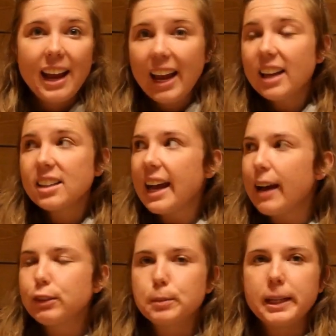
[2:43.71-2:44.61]
and
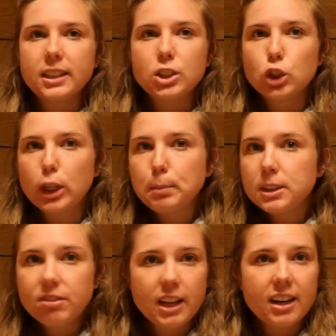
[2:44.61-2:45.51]
after being
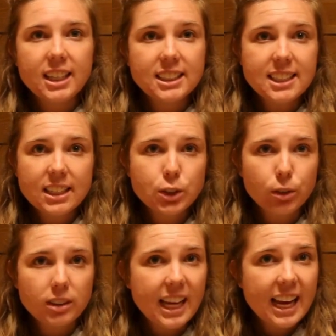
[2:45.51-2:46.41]
stripped of their
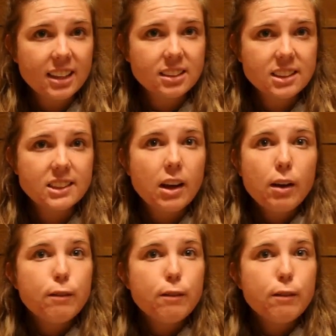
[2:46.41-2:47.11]
ancestral lands,